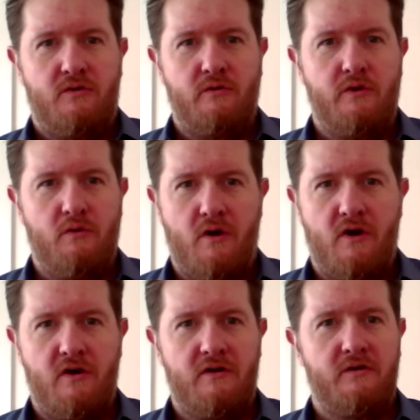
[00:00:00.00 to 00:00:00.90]
who you
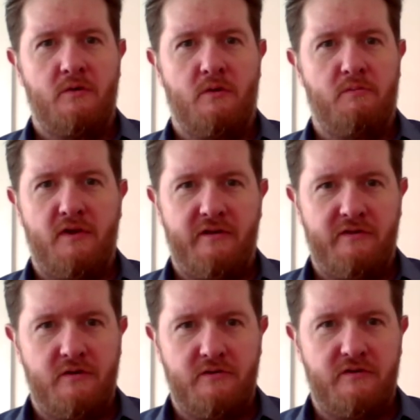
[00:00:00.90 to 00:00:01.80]
are, your place
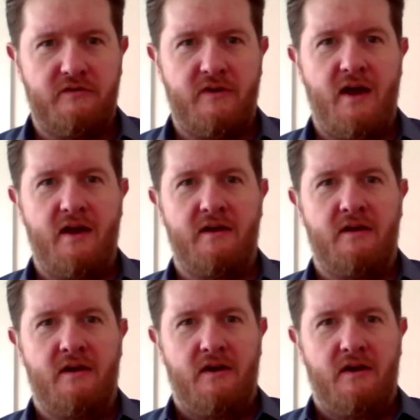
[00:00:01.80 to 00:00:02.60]
in your society,